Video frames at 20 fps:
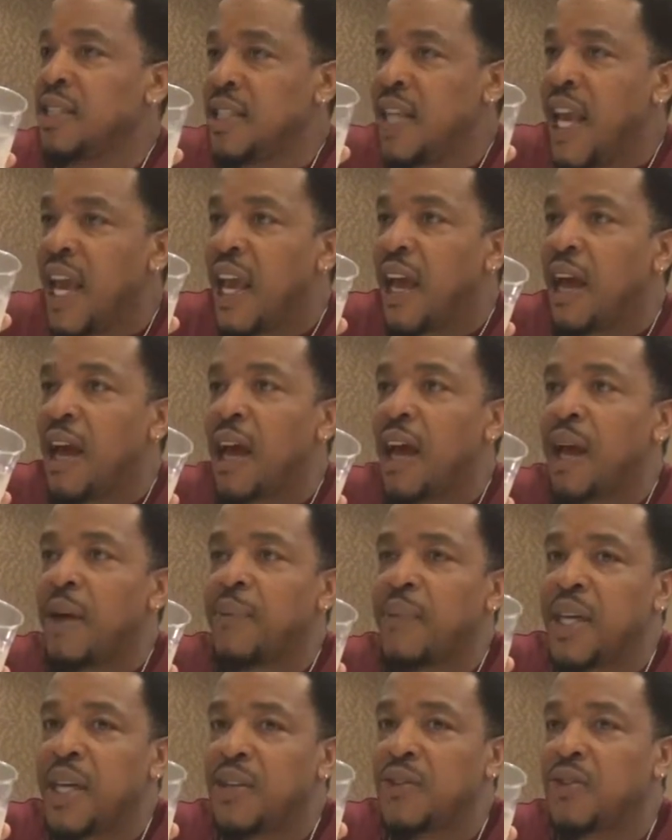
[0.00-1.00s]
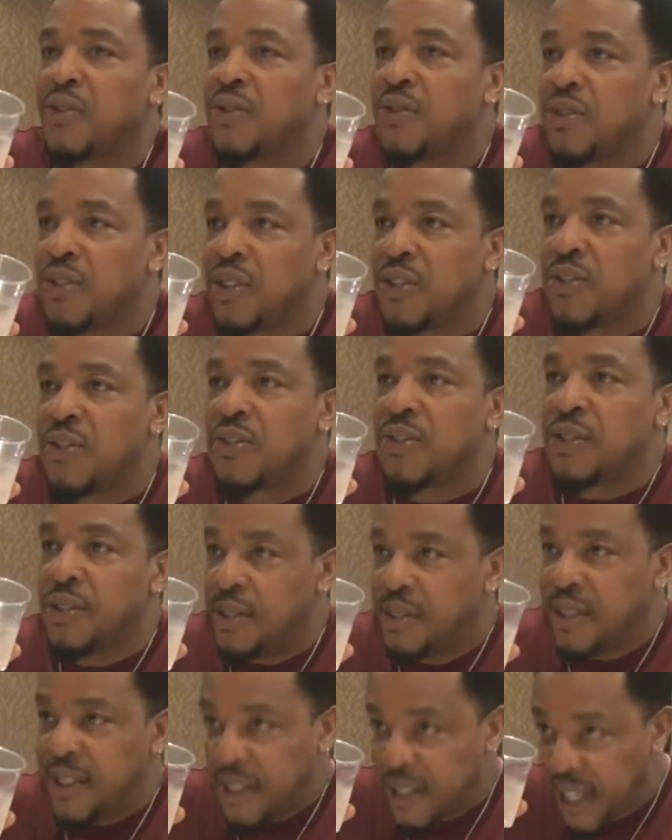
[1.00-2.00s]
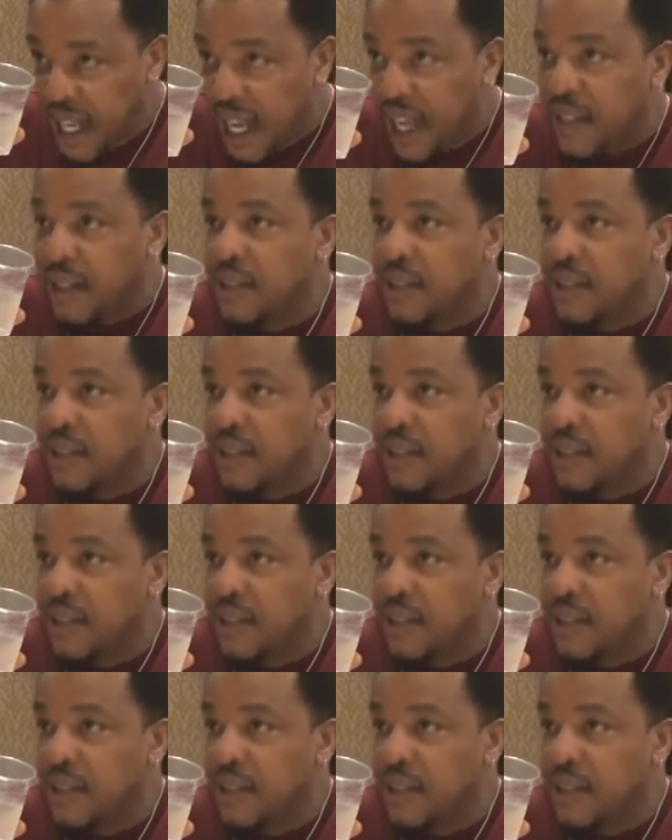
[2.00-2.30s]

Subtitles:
Yeah, I mean, she's dead.